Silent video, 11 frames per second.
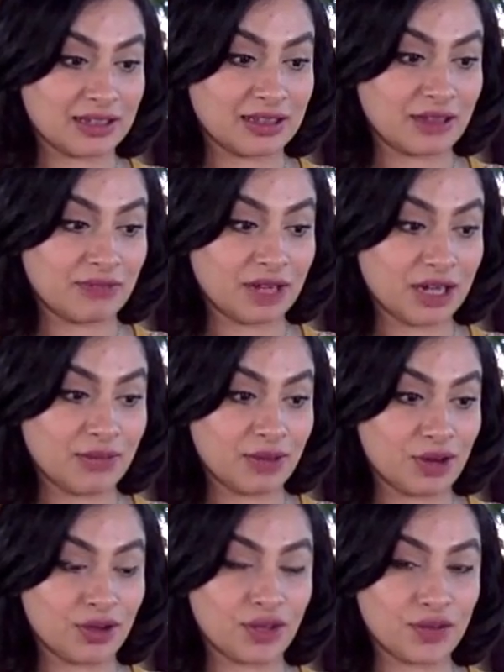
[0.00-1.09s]
They really
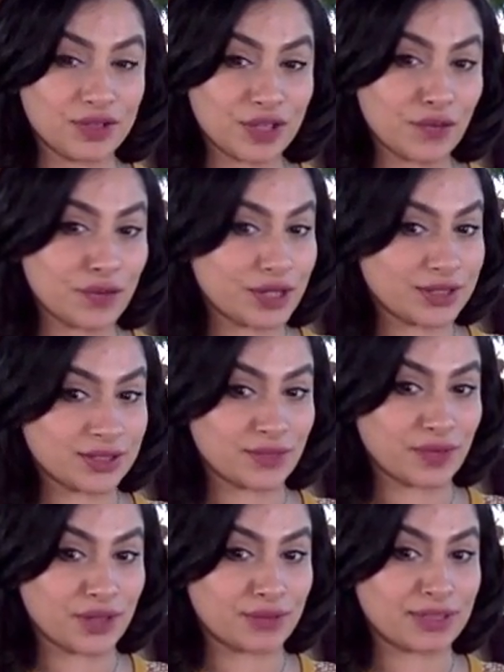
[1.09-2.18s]
will. Give yourself a nice
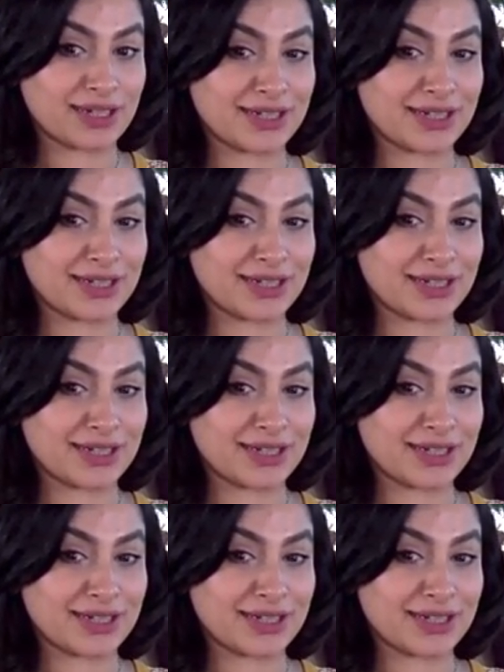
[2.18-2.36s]
environment,